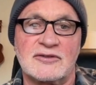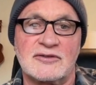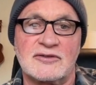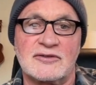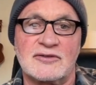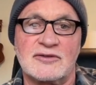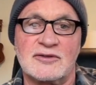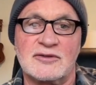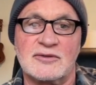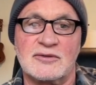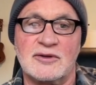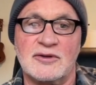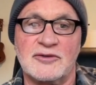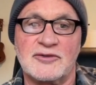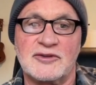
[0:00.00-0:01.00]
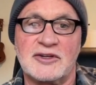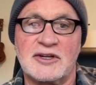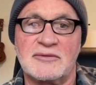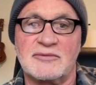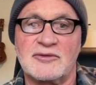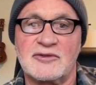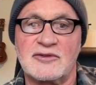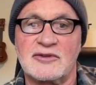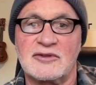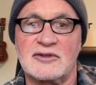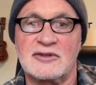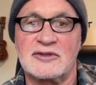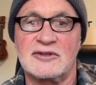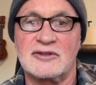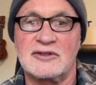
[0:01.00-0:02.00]
2 whole steps,
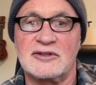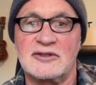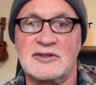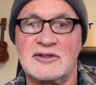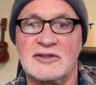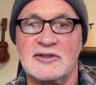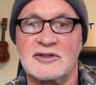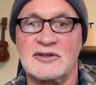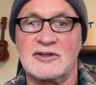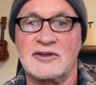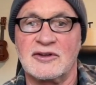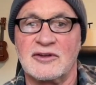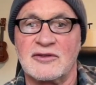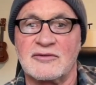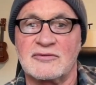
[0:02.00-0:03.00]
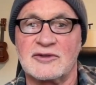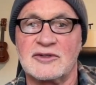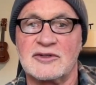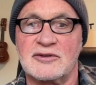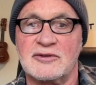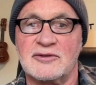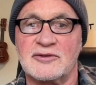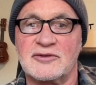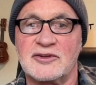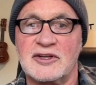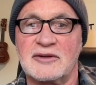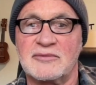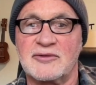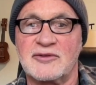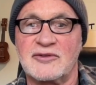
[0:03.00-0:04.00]
3 whole
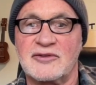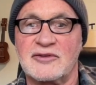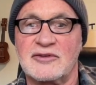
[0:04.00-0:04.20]
steps,